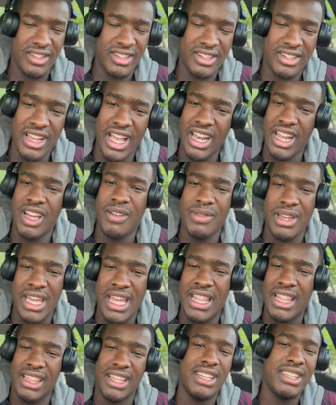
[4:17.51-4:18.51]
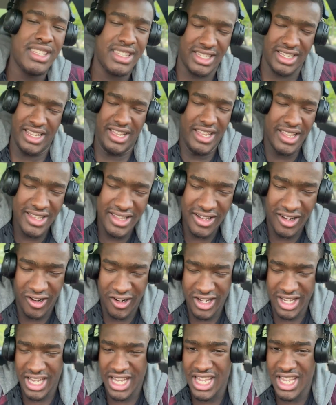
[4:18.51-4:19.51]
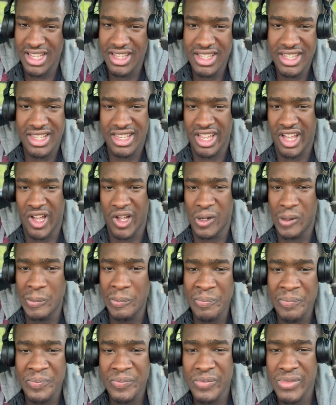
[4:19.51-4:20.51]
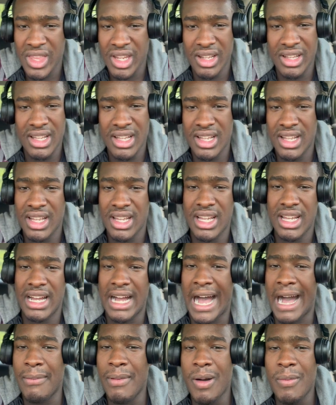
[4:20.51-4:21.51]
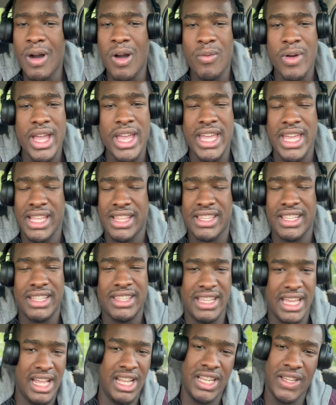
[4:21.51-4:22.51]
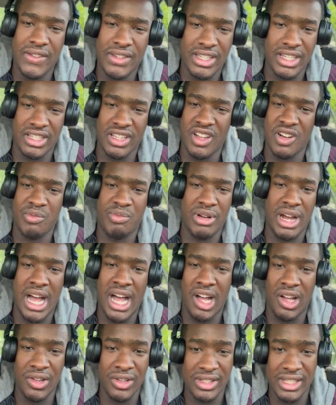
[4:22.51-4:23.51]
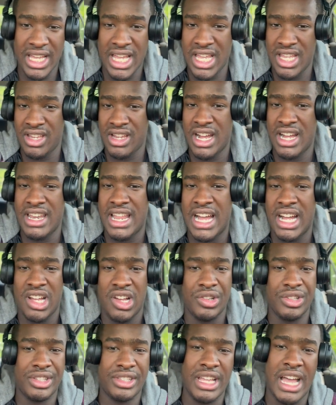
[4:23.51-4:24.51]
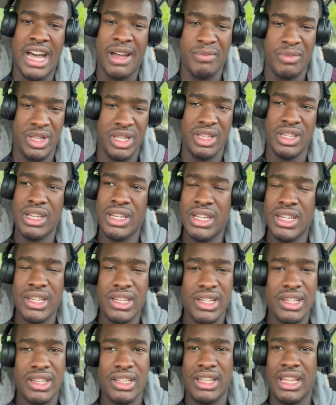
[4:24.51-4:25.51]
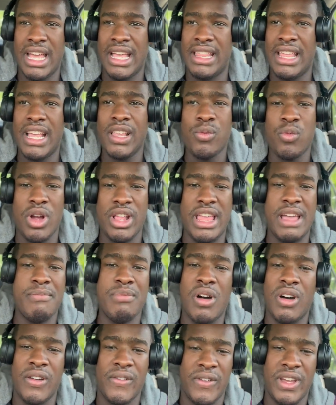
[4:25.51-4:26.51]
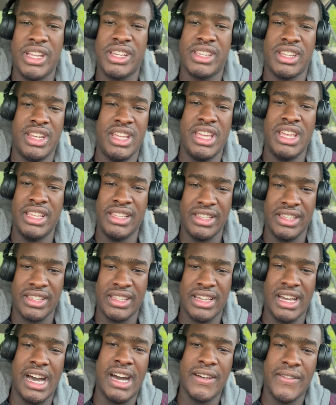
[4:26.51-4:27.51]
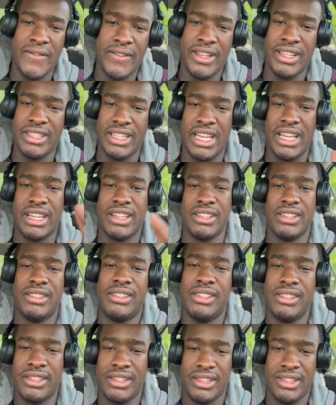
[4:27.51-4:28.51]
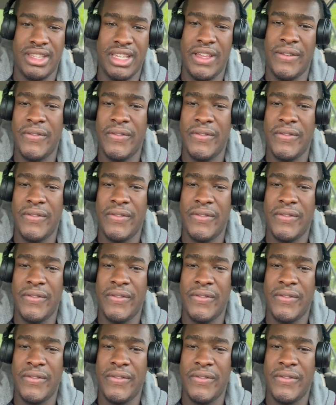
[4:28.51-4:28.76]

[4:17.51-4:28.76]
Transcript: Shut up and listen. Okay? So I'm on my way to deadlift 600 pounds, and y'all not gonna stop me. And that's where that motivation is confidence and consistency.